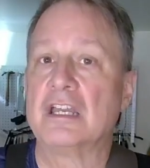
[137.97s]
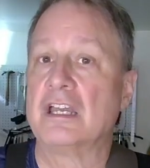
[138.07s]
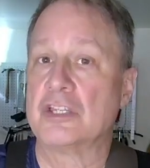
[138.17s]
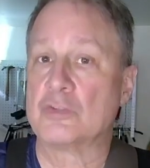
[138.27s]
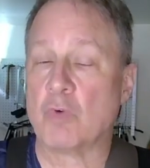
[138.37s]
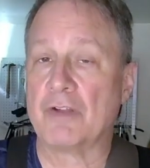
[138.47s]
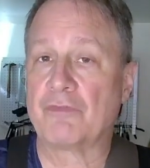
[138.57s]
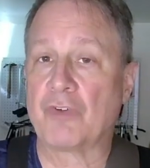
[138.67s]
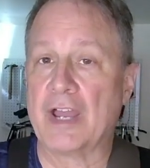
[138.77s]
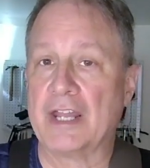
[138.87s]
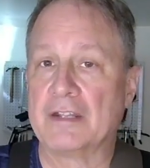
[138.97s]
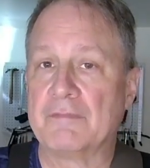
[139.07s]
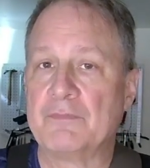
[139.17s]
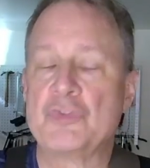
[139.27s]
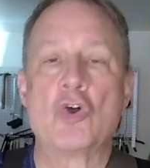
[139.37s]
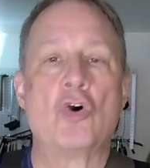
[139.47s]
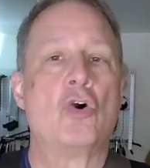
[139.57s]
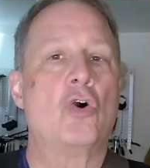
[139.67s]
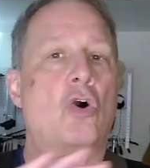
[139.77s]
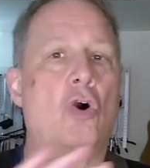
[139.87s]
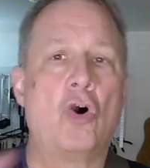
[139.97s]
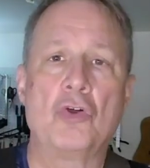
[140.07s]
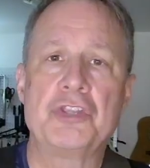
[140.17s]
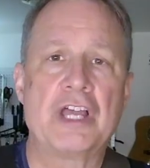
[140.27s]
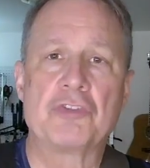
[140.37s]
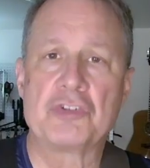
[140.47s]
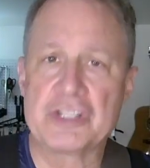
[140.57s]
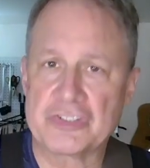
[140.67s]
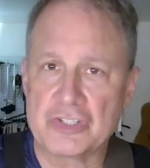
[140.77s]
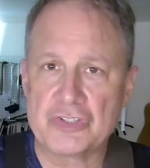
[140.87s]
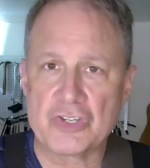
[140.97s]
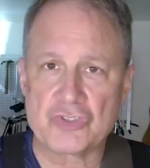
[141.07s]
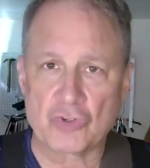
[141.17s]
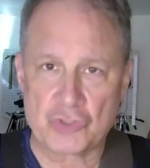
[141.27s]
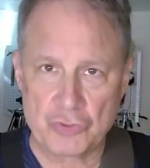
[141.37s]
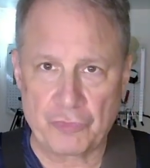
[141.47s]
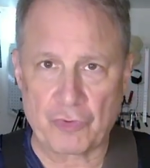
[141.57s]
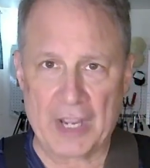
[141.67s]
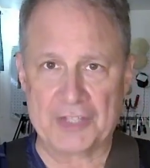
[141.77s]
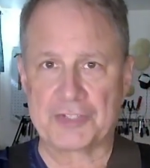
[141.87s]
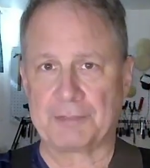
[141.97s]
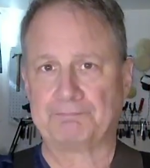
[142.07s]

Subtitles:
is one fret. All the other distances are two frets.